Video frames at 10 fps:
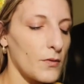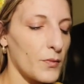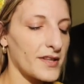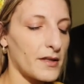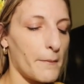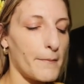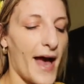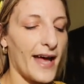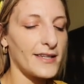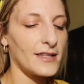with the
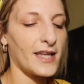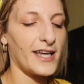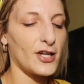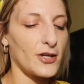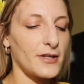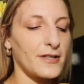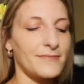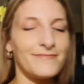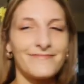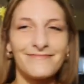matte later.
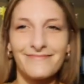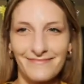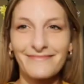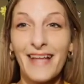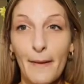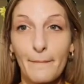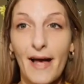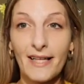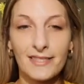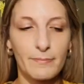That
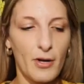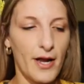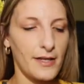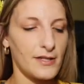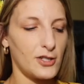matte spray.